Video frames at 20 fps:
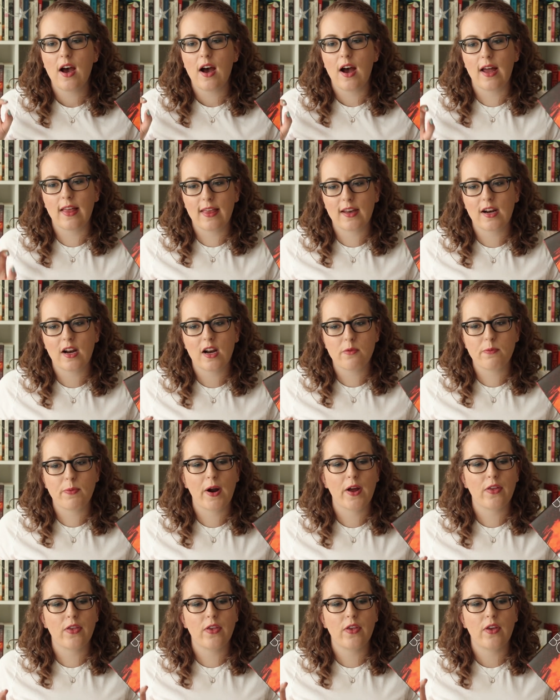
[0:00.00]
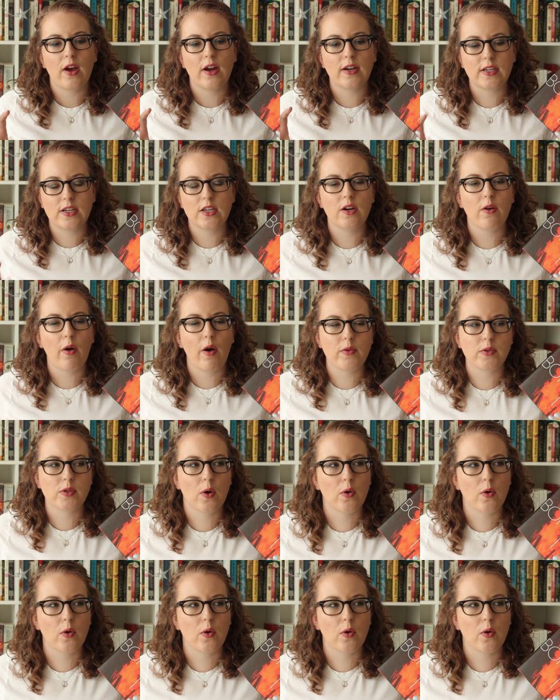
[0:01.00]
"I let out a breath I didn't know I was